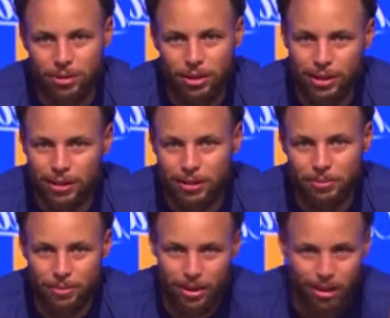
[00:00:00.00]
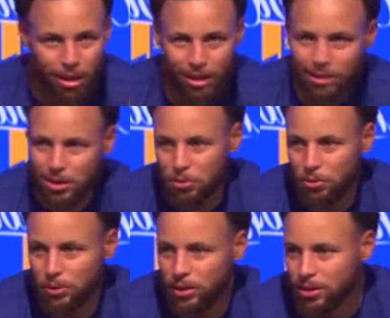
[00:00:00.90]
And all that stuff will
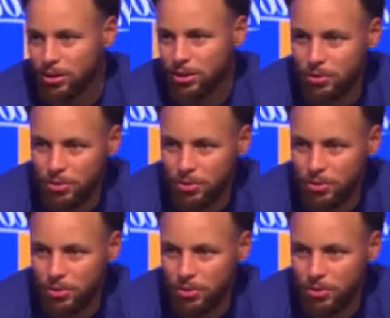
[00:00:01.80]
reveal itself